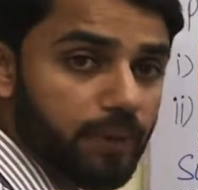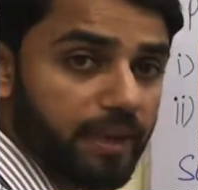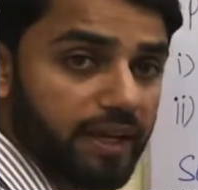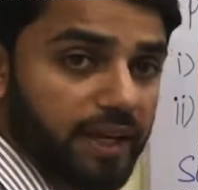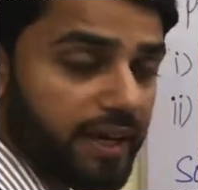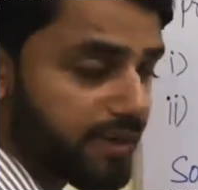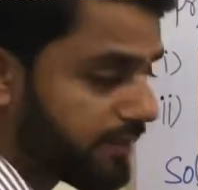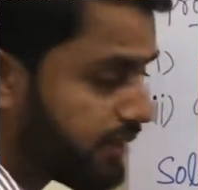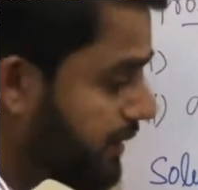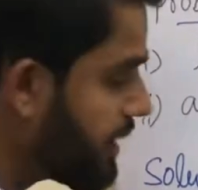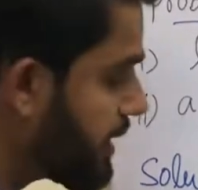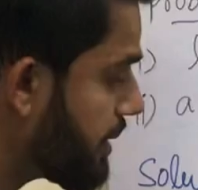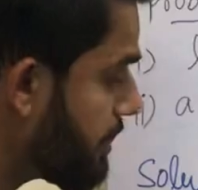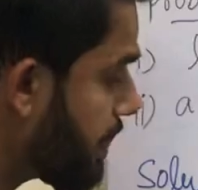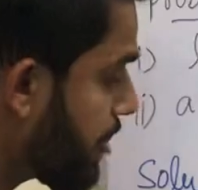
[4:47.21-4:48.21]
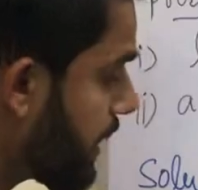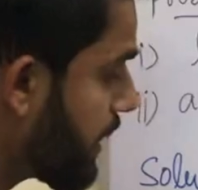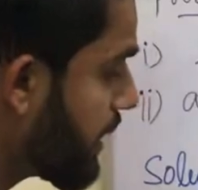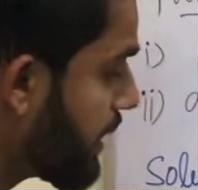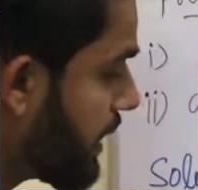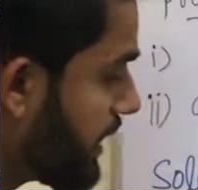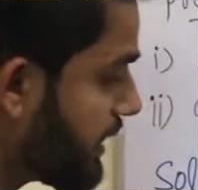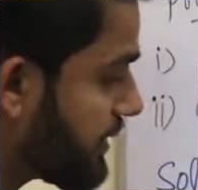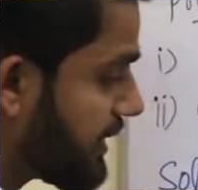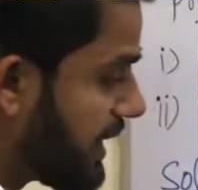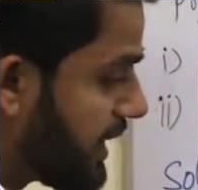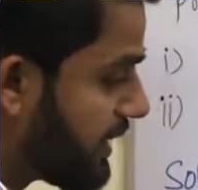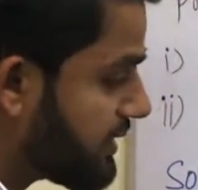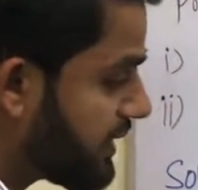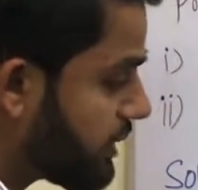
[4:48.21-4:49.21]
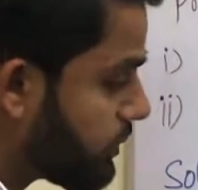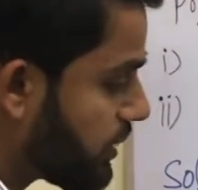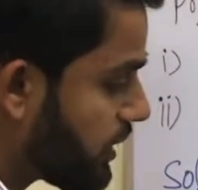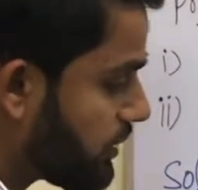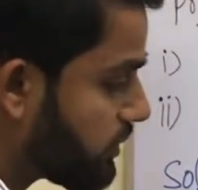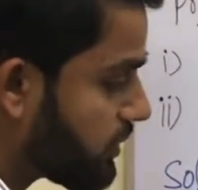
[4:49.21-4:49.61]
pick at random is less than 20.